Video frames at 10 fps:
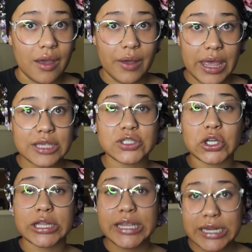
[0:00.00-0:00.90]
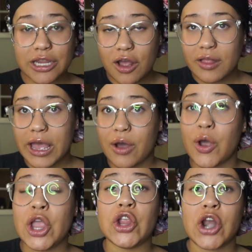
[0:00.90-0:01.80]
Okay, so you're cleaning it all out,
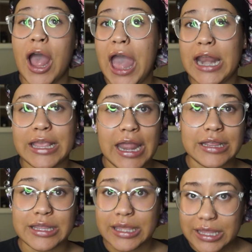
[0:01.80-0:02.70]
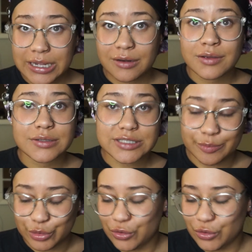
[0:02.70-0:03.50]
you're not adding anything in. Simple.